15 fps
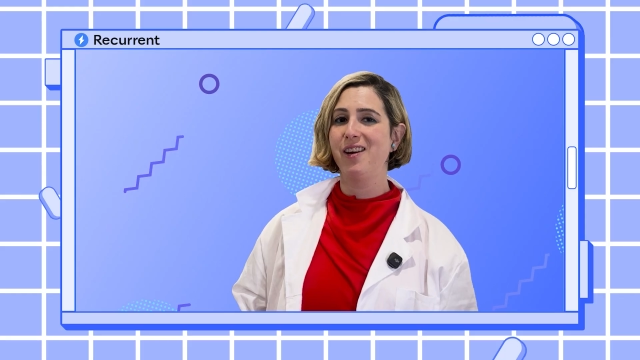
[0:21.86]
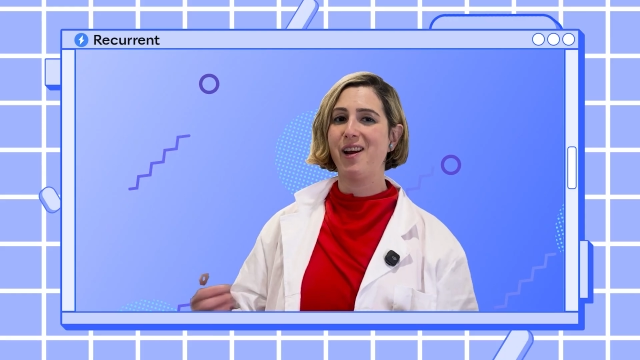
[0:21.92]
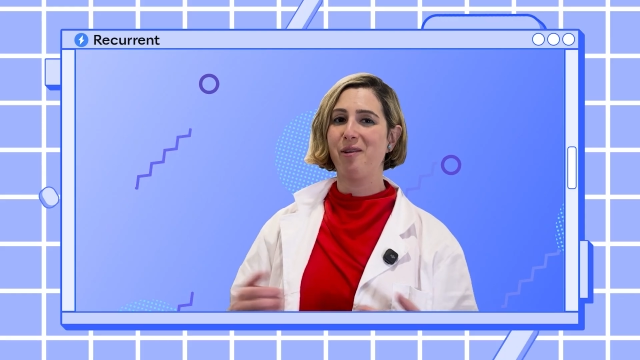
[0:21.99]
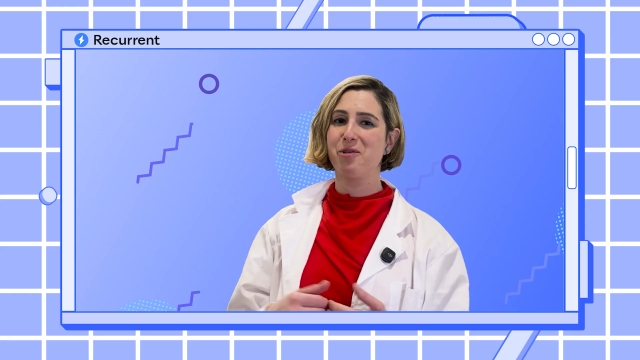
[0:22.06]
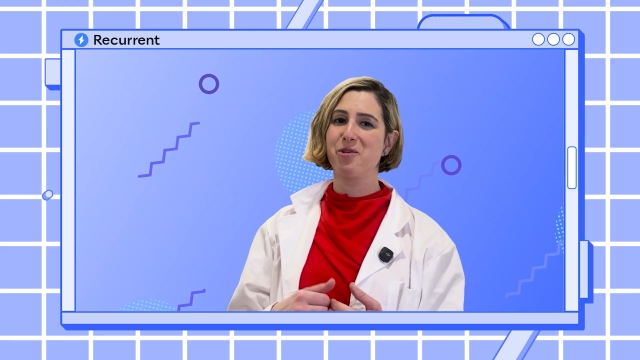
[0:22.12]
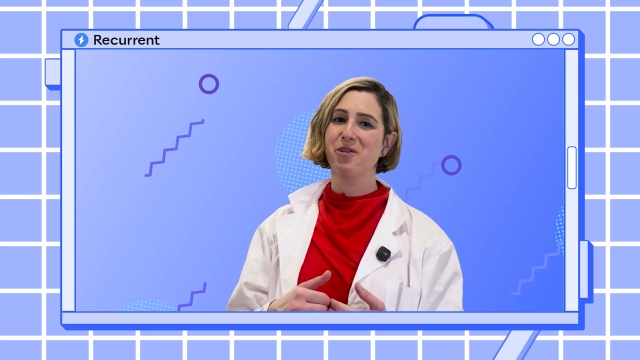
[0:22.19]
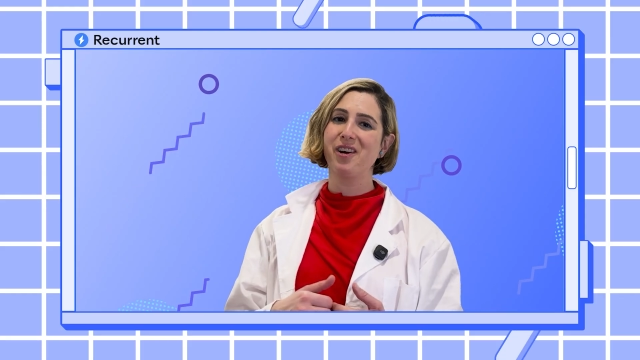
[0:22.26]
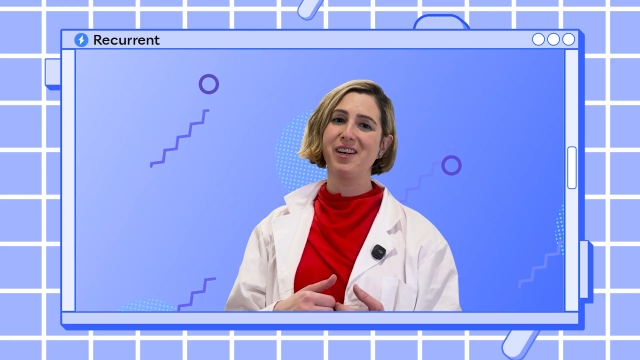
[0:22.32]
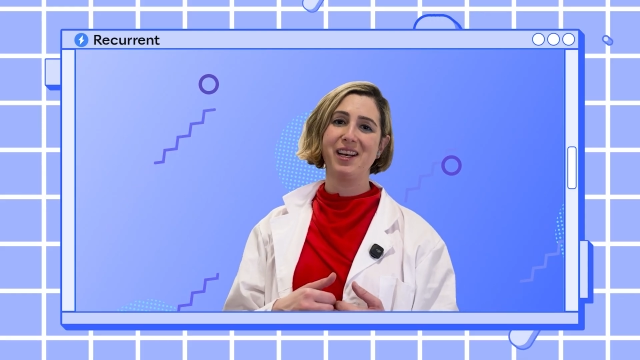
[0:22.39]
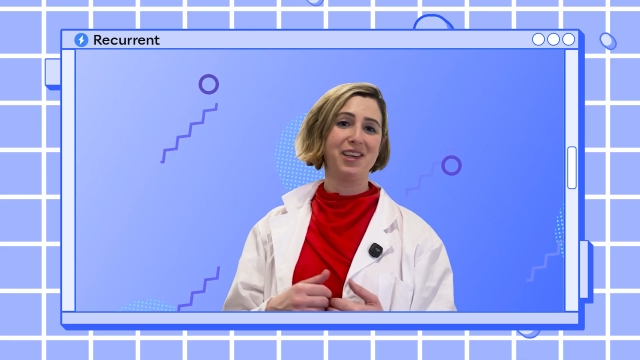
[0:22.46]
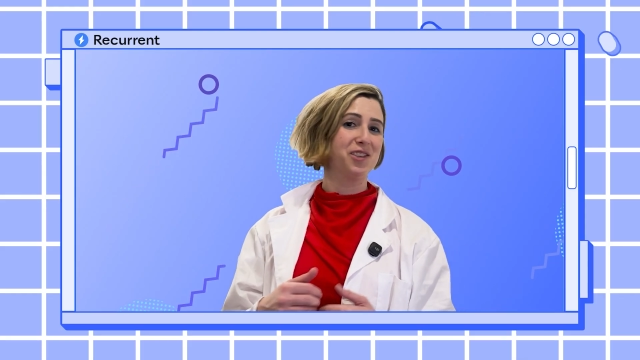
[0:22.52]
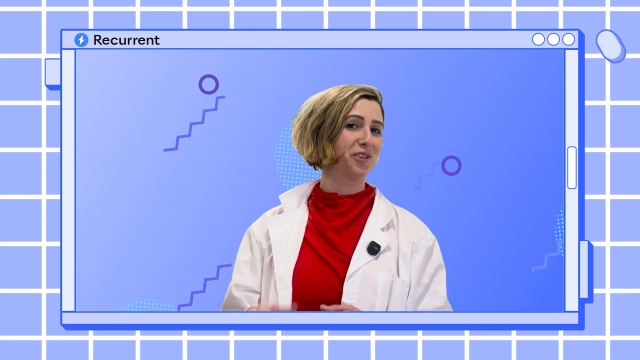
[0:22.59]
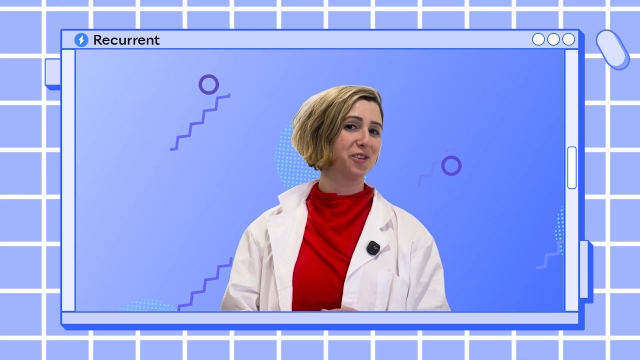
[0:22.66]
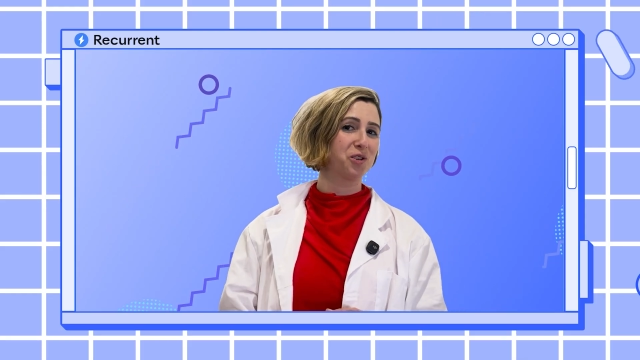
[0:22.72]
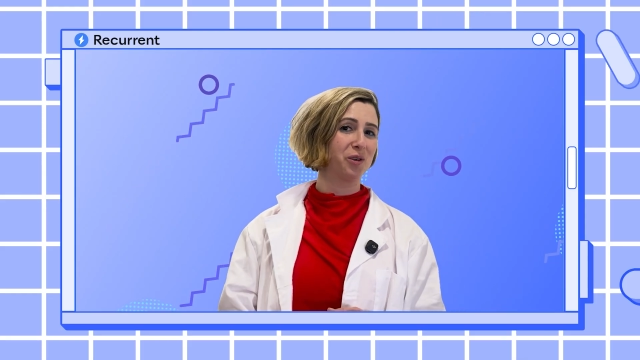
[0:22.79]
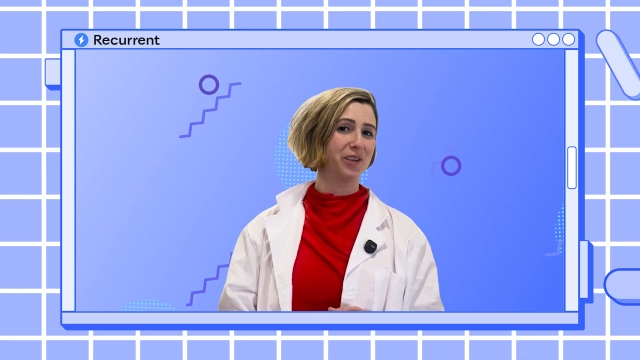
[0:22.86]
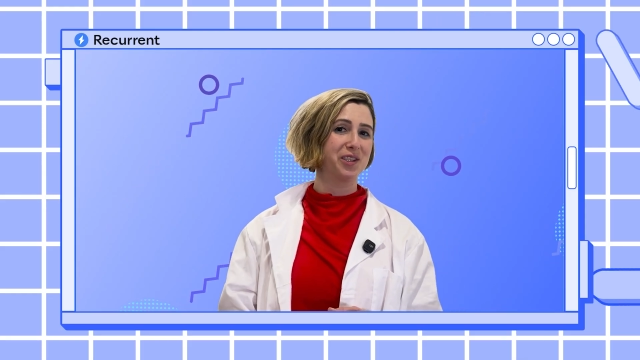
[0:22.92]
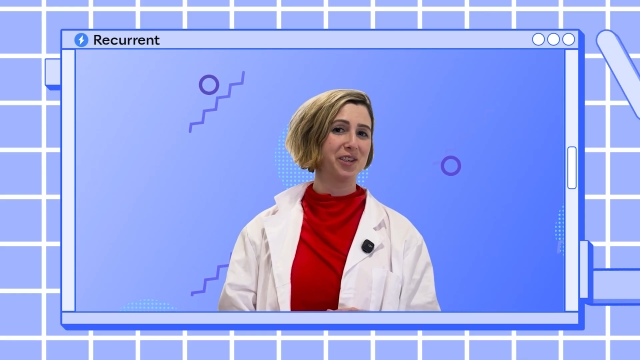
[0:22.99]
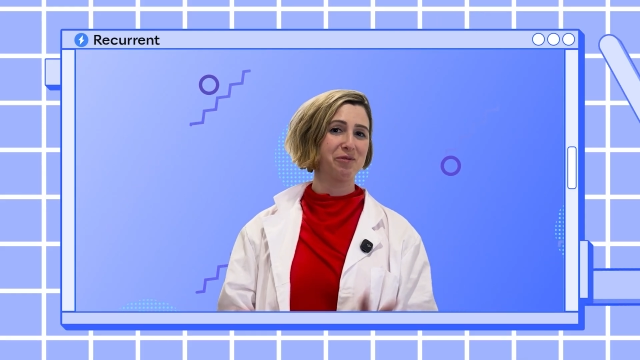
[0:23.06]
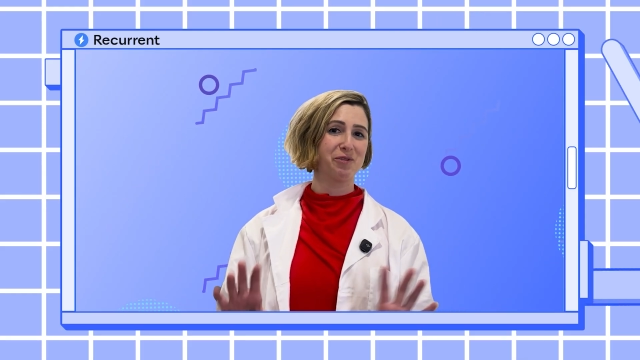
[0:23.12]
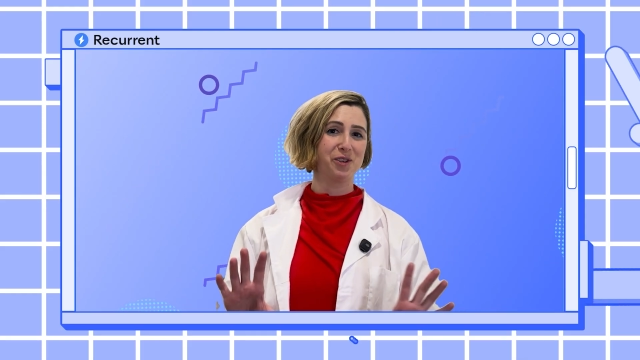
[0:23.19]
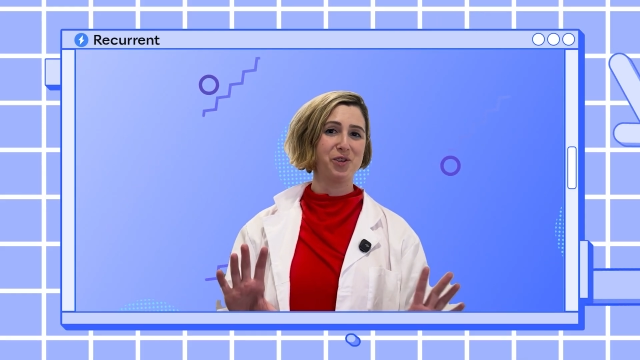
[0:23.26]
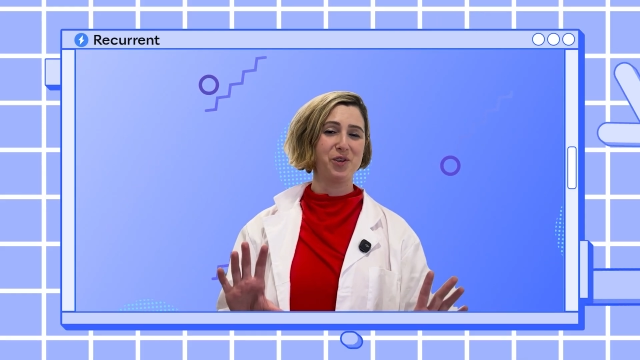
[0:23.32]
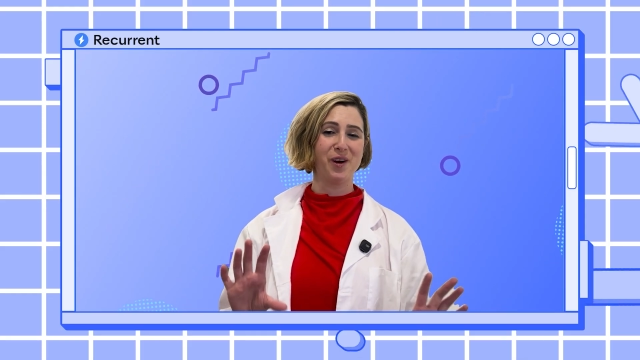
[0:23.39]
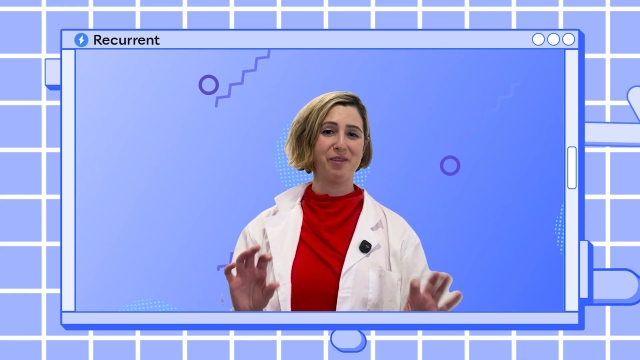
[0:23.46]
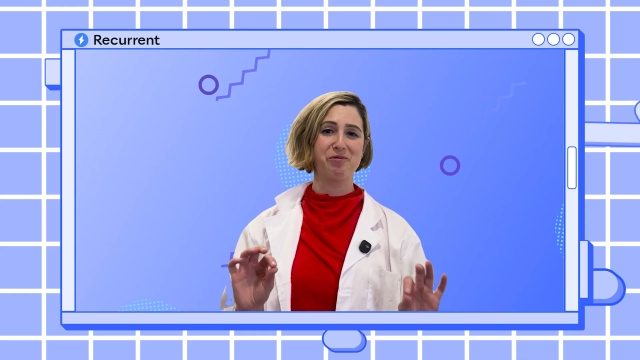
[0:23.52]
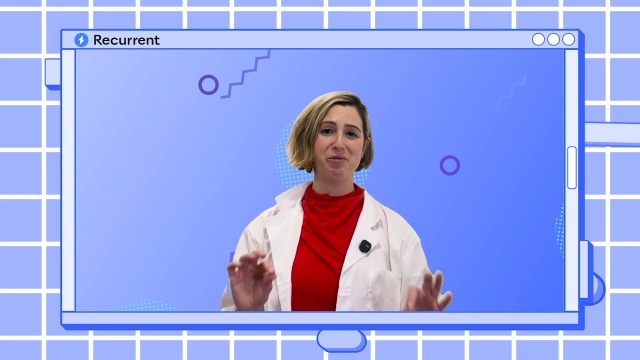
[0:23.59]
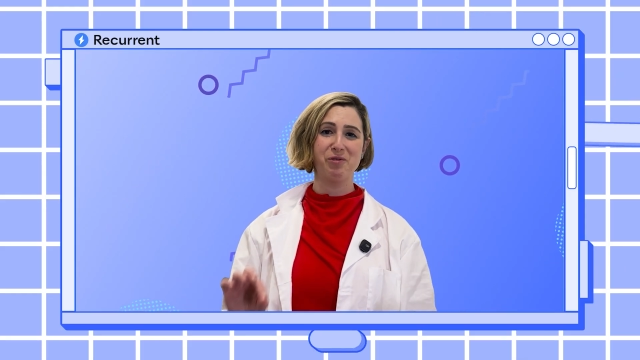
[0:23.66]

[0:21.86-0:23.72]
Now, in order to answer this question, first you have to